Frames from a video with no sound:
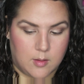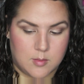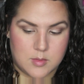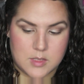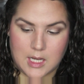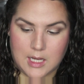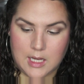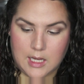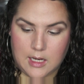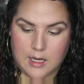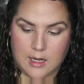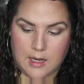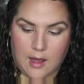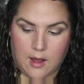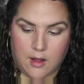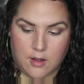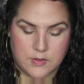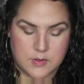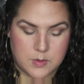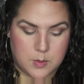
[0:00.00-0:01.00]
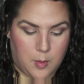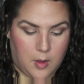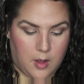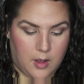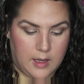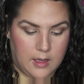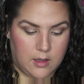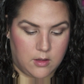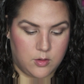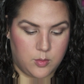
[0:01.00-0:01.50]
I'm taking an e.l.f. small
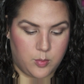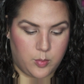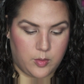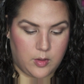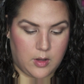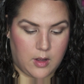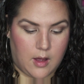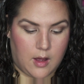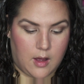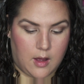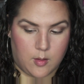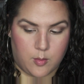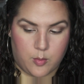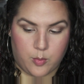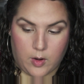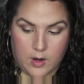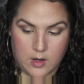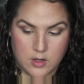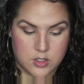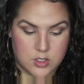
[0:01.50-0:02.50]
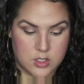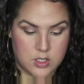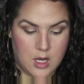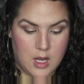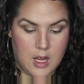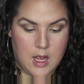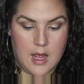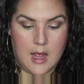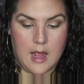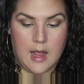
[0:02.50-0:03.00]
angled brush,
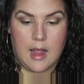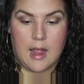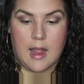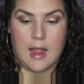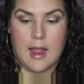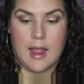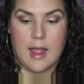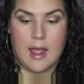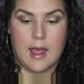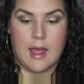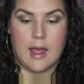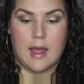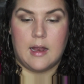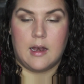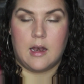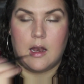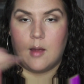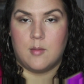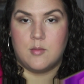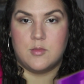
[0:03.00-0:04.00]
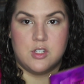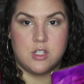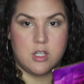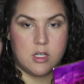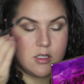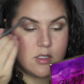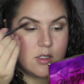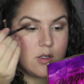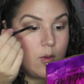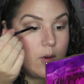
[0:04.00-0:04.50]
and I'm
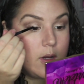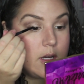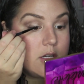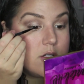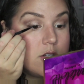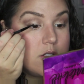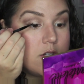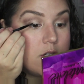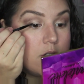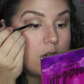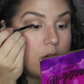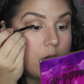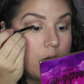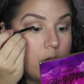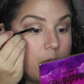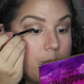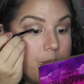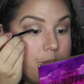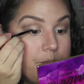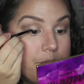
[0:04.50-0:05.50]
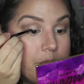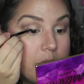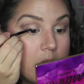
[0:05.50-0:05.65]
just going to